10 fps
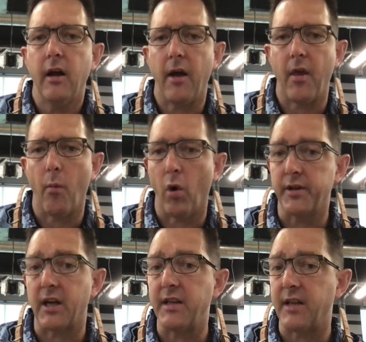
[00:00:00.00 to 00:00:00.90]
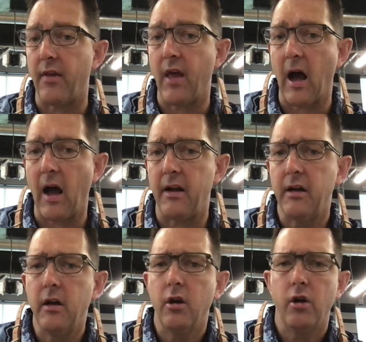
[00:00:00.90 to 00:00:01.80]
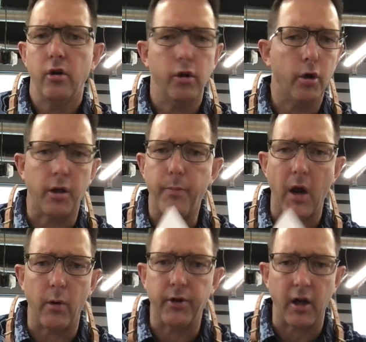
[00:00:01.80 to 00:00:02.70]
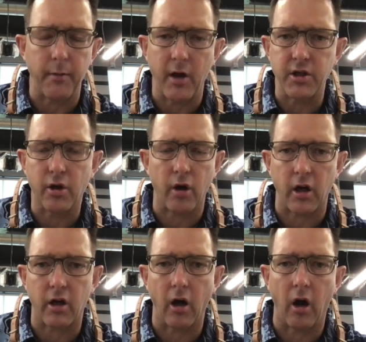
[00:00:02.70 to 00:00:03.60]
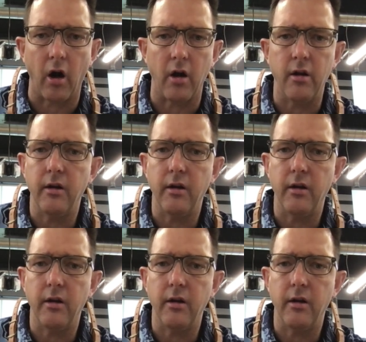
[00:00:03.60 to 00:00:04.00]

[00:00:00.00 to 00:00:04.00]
And then once I send that, you can pay with any major credit card,